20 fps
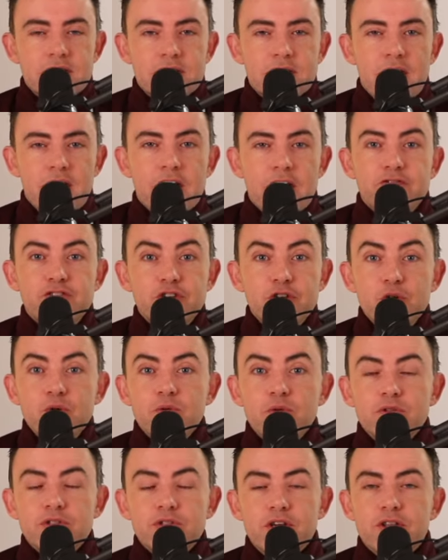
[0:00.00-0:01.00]
have
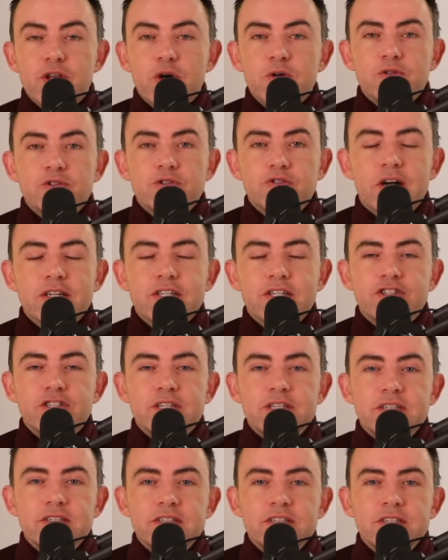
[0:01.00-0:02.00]
used those
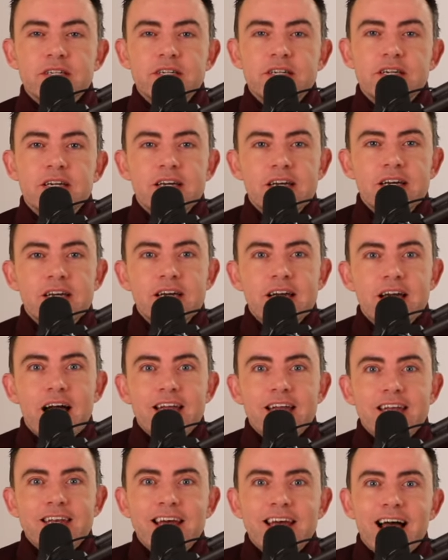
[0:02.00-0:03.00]
strategies
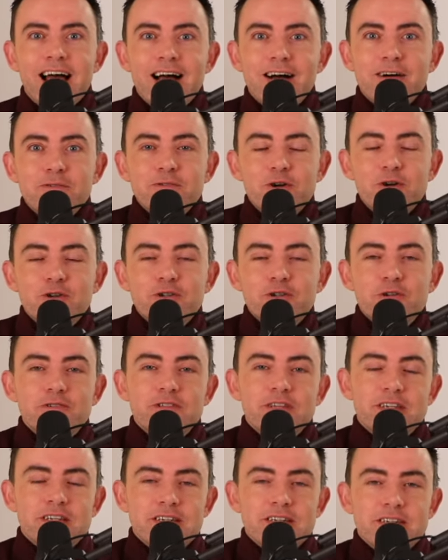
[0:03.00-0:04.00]
and now you're
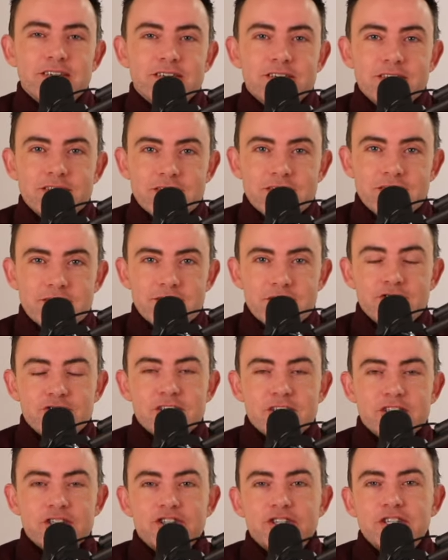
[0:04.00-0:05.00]
using the
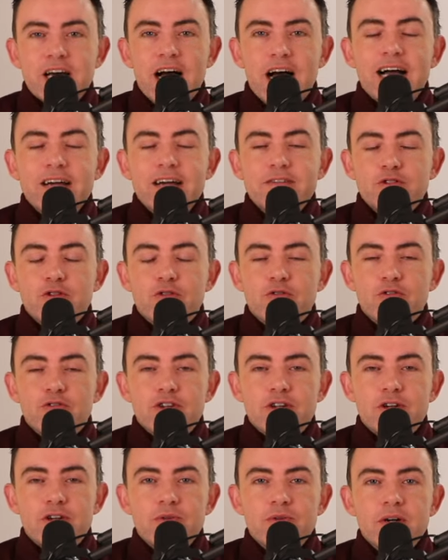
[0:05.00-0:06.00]
strategy that I've taught
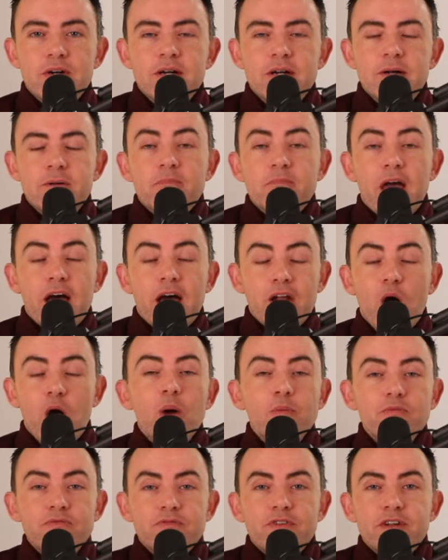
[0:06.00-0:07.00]
you. And
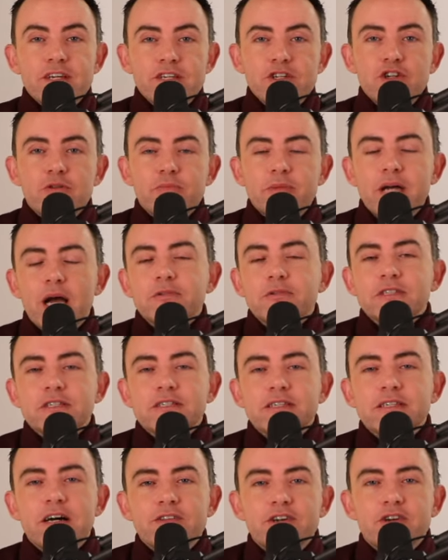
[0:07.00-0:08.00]
hopefully, you'll be able to
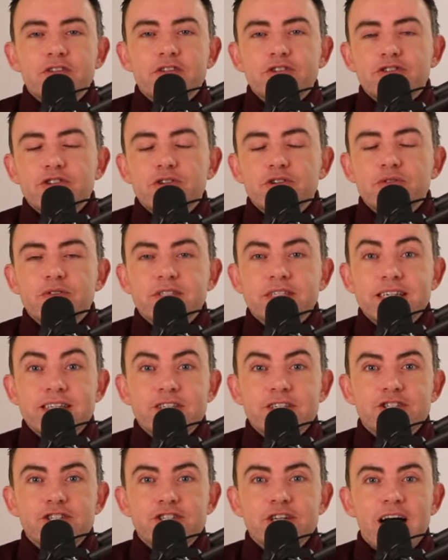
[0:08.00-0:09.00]
tell the other students in
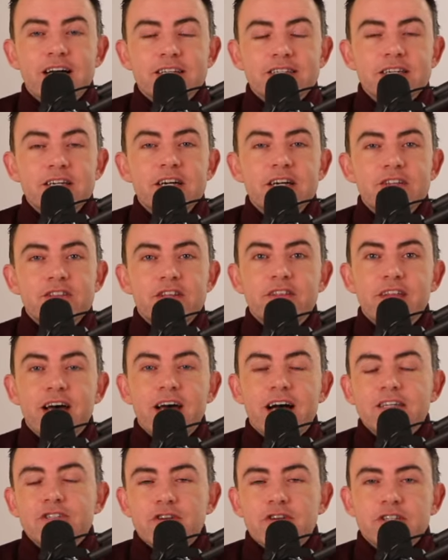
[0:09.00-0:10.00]
the chat that
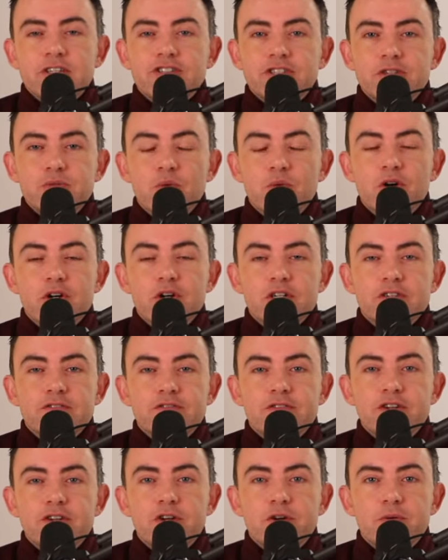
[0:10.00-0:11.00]
that strategy works
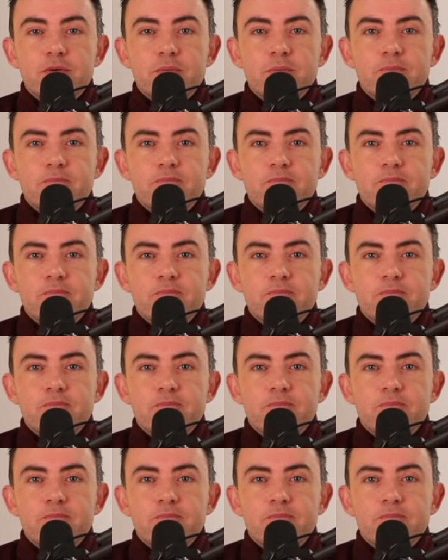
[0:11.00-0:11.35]
for you.